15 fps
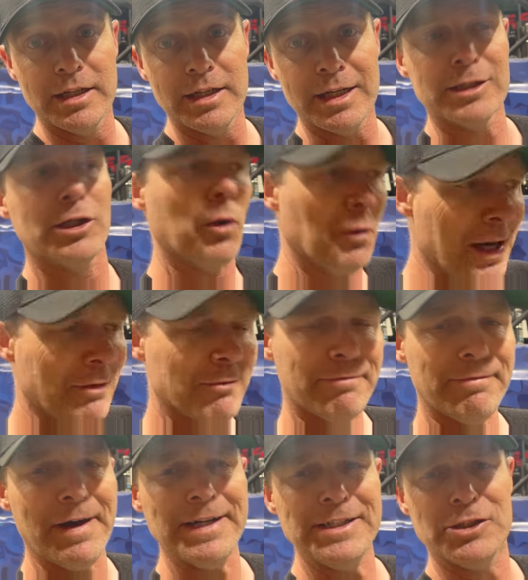And go out and
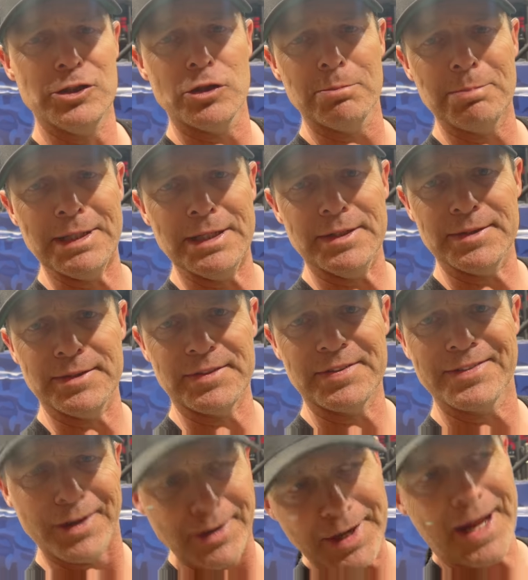find your build and
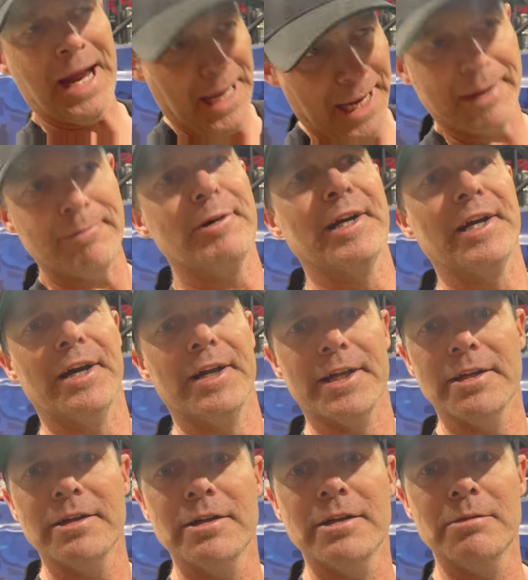start hammering on it.
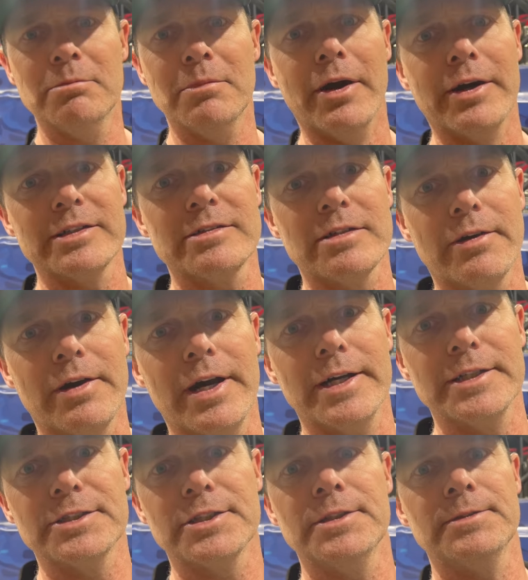Merrick's
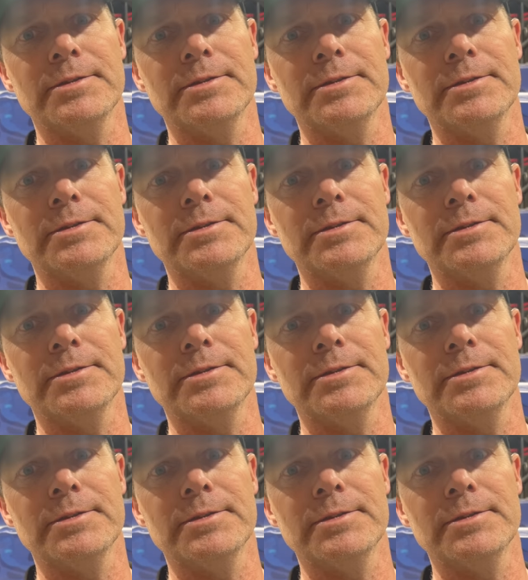Garage.